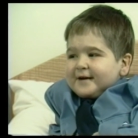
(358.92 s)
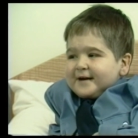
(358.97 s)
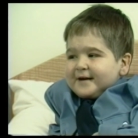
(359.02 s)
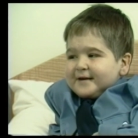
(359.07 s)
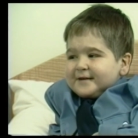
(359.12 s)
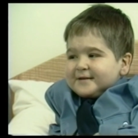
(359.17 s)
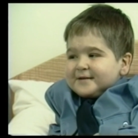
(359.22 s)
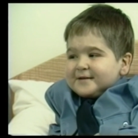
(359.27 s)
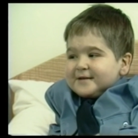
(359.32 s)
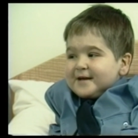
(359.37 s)

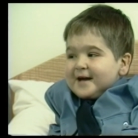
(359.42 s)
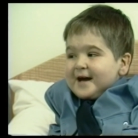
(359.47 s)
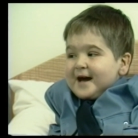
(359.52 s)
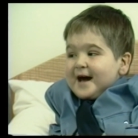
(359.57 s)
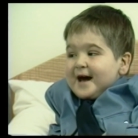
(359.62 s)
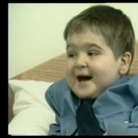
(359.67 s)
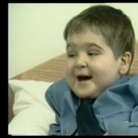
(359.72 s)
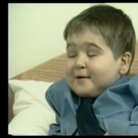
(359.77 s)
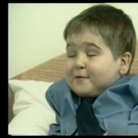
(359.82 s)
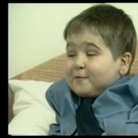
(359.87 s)
And
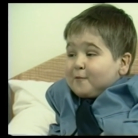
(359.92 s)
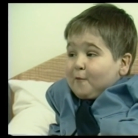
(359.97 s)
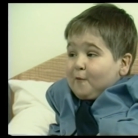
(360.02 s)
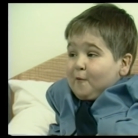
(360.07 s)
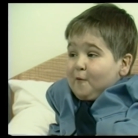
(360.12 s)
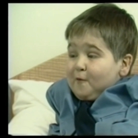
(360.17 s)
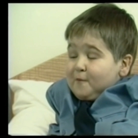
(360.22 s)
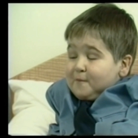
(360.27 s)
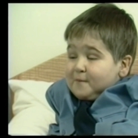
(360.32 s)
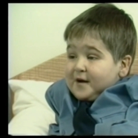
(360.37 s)

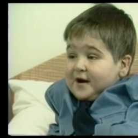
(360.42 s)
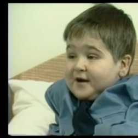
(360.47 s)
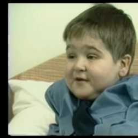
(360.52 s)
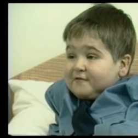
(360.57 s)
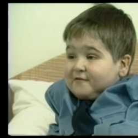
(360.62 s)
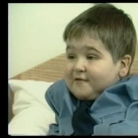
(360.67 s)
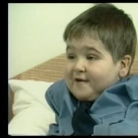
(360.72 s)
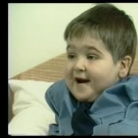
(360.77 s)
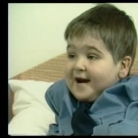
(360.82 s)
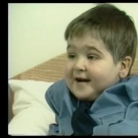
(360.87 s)
all my
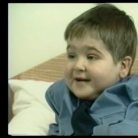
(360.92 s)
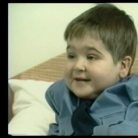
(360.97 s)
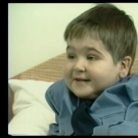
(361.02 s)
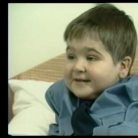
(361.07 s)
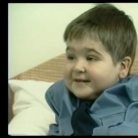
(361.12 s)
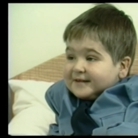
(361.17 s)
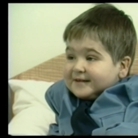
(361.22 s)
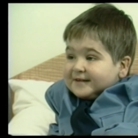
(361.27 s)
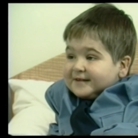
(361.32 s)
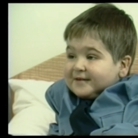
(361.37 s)

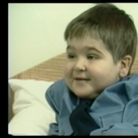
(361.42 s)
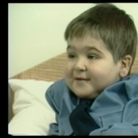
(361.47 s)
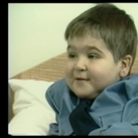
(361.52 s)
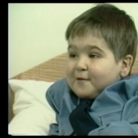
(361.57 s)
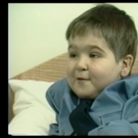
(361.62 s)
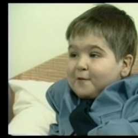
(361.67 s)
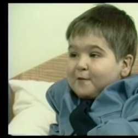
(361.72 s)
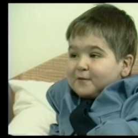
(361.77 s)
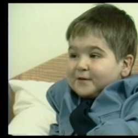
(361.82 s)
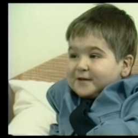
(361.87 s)
friends,
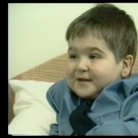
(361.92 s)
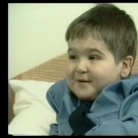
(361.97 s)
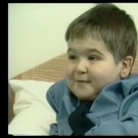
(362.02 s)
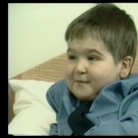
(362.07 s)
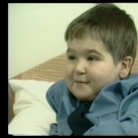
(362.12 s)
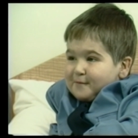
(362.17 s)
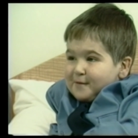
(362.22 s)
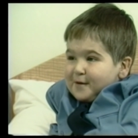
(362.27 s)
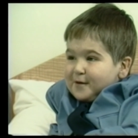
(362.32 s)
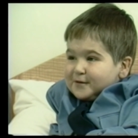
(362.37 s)

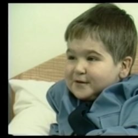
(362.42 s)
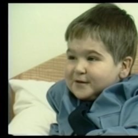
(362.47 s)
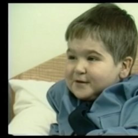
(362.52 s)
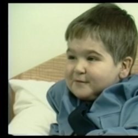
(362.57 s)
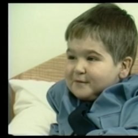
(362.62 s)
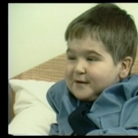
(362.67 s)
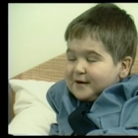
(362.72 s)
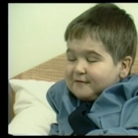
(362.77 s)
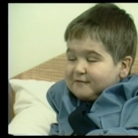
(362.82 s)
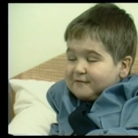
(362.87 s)
most of
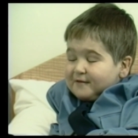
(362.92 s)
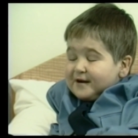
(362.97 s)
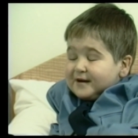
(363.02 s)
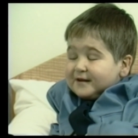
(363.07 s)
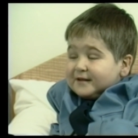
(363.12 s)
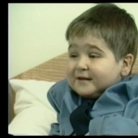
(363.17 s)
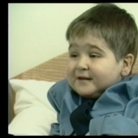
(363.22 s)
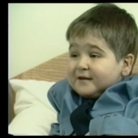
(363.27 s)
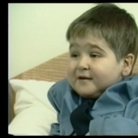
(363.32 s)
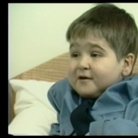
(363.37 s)
my
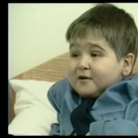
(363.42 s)
friends